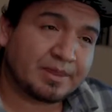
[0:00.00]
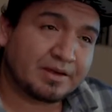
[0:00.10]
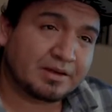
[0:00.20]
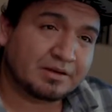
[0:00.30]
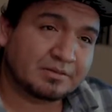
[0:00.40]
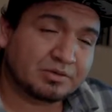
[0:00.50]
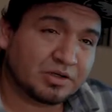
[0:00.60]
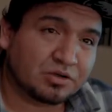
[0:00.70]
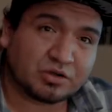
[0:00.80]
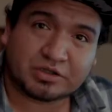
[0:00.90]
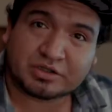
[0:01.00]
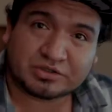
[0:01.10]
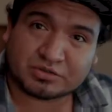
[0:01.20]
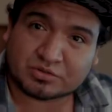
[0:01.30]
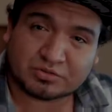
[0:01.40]
put alerts,
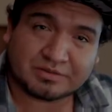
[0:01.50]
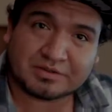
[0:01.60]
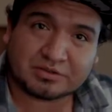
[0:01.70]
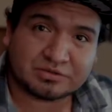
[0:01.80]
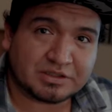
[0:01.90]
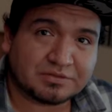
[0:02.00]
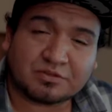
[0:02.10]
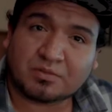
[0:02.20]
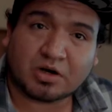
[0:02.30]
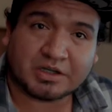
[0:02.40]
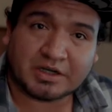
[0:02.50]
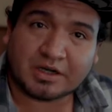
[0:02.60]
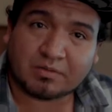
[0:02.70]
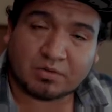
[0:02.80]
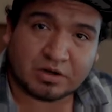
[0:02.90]
or even use that for
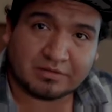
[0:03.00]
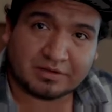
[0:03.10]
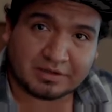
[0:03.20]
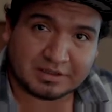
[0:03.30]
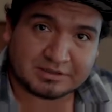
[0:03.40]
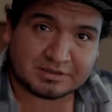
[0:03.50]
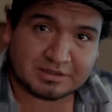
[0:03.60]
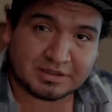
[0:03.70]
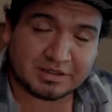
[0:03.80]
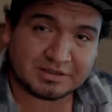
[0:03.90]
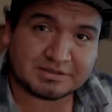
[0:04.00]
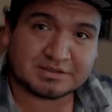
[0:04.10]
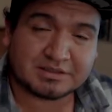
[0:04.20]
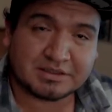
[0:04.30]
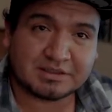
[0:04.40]
marketing, whatever it is
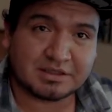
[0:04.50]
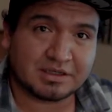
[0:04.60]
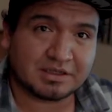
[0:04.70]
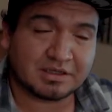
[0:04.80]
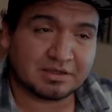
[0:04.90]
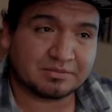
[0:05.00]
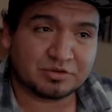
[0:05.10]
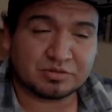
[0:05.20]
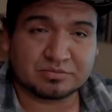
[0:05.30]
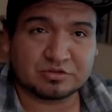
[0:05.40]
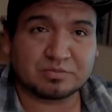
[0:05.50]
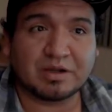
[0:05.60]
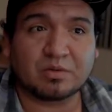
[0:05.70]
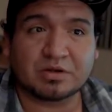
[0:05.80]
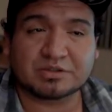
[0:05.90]
that you might
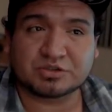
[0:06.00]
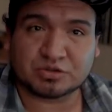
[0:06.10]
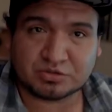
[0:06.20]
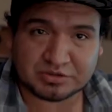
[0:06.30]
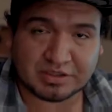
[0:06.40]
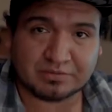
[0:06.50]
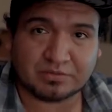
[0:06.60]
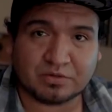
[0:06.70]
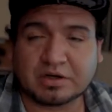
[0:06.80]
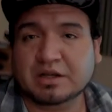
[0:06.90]
want to use that for.